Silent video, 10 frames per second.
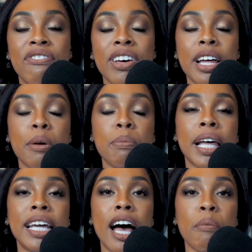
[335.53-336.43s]
fill our
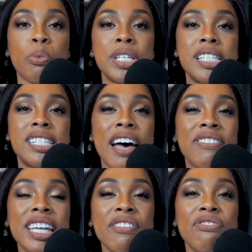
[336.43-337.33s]
plate up with
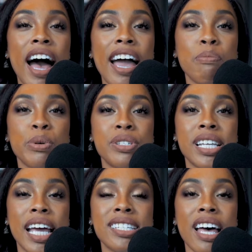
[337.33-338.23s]

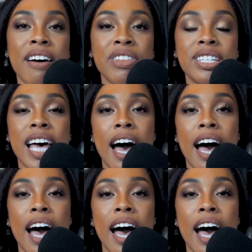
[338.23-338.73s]
75% of the